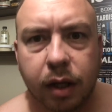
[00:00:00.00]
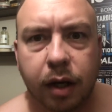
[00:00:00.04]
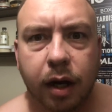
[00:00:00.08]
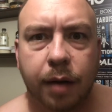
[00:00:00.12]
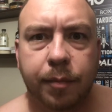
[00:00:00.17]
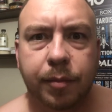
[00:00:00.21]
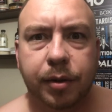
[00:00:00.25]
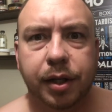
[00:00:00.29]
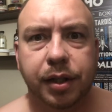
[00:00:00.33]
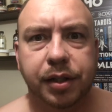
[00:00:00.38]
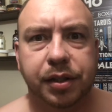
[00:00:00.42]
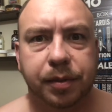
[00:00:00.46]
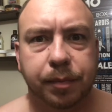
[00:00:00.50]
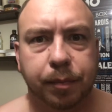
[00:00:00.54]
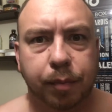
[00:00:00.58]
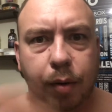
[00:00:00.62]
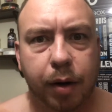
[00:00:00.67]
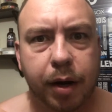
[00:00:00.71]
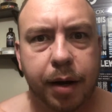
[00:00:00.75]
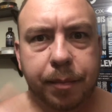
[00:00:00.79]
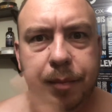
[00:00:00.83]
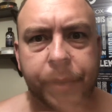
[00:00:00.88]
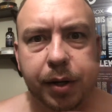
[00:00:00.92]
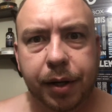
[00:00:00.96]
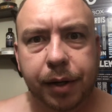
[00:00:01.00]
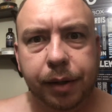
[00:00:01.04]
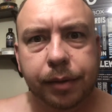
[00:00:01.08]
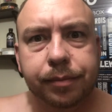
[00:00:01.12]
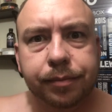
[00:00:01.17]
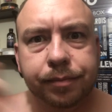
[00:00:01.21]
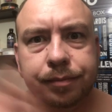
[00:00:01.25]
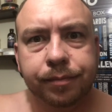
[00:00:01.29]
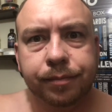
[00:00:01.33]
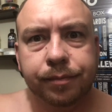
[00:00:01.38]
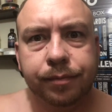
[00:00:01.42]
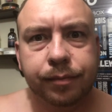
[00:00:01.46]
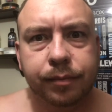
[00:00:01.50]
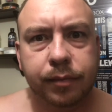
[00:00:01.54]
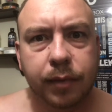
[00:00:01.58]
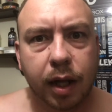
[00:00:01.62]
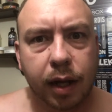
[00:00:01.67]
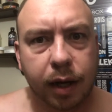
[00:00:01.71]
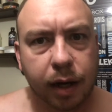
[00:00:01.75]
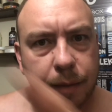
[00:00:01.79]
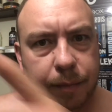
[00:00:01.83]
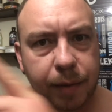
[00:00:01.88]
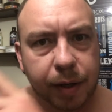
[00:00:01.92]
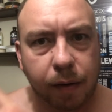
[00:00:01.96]
I'm gonna get some prep done,
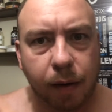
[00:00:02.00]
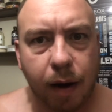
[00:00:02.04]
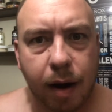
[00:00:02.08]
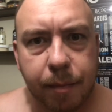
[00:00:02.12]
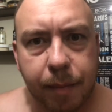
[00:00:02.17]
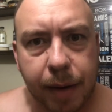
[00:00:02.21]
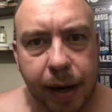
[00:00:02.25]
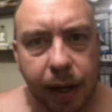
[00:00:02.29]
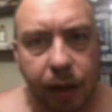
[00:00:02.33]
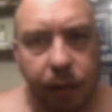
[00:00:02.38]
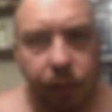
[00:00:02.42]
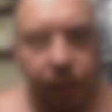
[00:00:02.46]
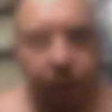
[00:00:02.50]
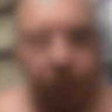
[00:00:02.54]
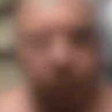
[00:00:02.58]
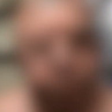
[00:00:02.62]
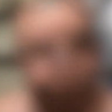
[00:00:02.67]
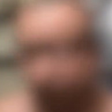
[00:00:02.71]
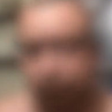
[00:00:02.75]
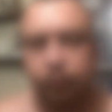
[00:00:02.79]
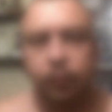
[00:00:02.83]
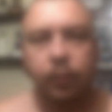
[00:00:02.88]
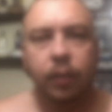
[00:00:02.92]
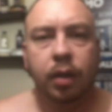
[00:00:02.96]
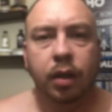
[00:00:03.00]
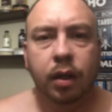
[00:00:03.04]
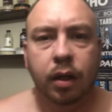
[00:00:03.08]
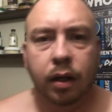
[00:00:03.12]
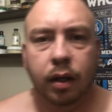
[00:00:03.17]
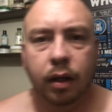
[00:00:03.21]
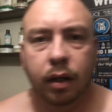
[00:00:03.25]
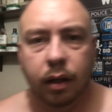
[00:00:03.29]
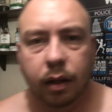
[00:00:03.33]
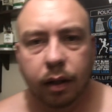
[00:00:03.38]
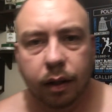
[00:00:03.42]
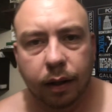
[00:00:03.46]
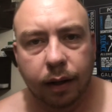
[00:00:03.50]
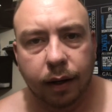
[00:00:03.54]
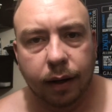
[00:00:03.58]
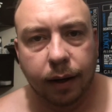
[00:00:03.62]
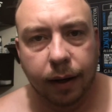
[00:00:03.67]
and I'll be right back with you. All